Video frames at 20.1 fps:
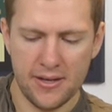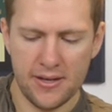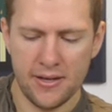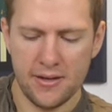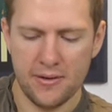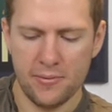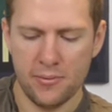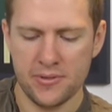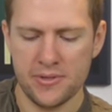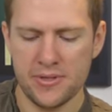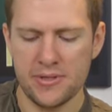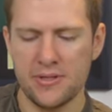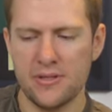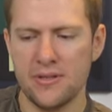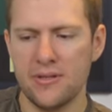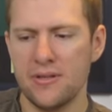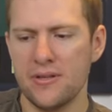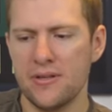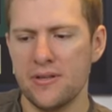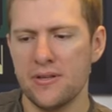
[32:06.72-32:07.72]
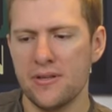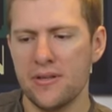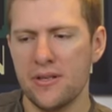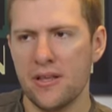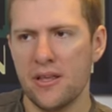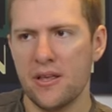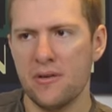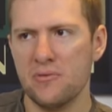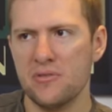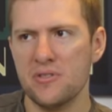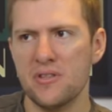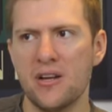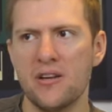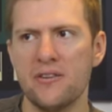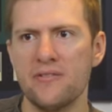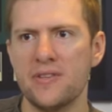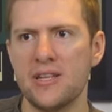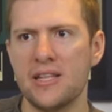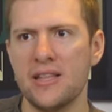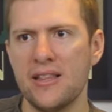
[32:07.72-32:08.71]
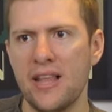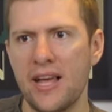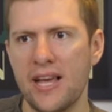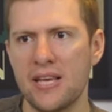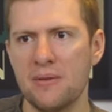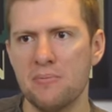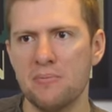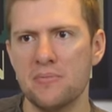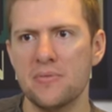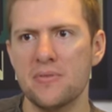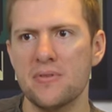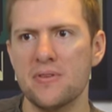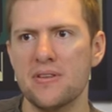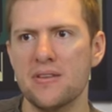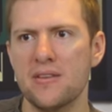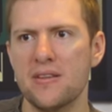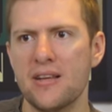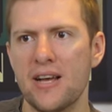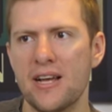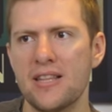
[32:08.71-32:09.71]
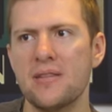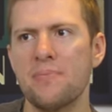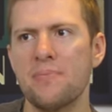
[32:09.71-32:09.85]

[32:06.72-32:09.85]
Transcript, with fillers: it wasn't it wasn't overly lame. Had the